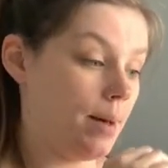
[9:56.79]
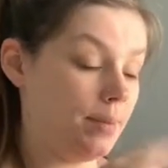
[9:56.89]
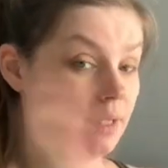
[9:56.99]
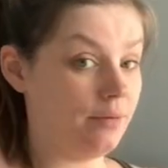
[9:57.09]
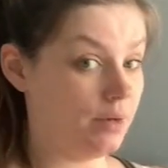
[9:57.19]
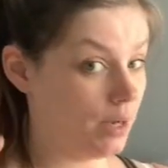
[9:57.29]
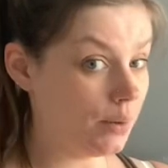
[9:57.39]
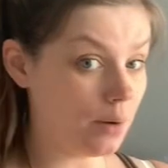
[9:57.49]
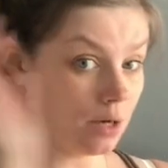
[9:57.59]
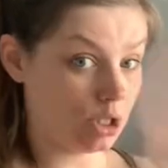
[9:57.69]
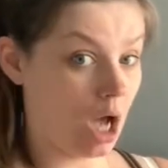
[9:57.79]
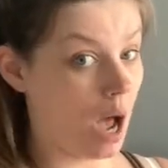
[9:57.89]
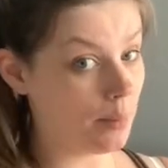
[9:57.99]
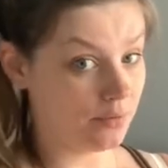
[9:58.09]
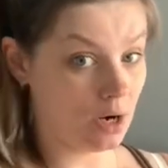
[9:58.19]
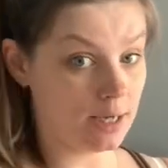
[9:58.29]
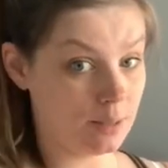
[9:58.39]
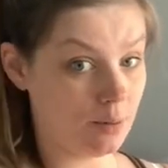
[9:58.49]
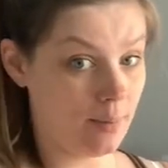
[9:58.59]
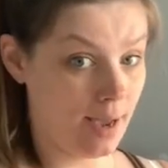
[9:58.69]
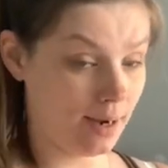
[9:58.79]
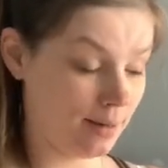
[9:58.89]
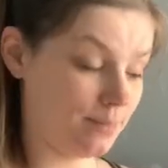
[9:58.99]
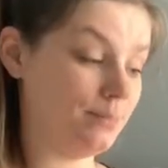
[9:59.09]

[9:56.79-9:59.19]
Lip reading: leave a note on top of your hospital bag